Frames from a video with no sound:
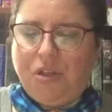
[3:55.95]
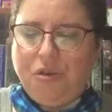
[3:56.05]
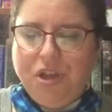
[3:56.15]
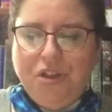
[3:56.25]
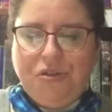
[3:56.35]

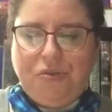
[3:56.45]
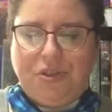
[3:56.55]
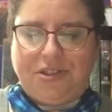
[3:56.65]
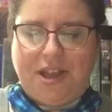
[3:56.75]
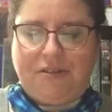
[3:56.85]
Looking through
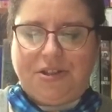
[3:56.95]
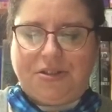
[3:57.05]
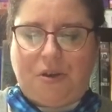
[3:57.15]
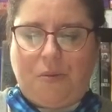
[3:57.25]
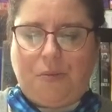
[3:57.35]
the
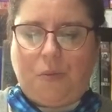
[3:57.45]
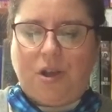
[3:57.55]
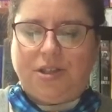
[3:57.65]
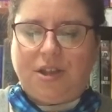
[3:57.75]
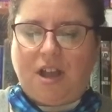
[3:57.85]
telescope,
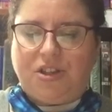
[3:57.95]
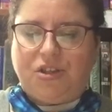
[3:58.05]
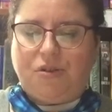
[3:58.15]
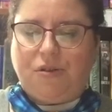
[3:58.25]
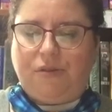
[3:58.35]
one saw a
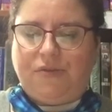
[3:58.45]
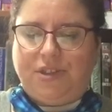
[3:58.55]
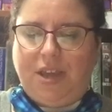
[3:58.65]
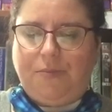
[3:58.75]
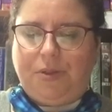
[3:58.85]
circle of
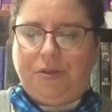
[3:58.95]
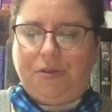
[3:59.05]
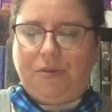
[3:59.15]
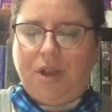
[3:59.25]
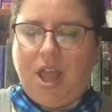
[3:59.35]
deep
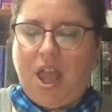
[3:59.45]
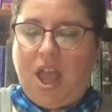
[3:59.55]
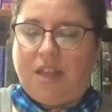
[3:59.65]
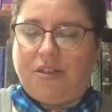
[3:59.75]
blue and the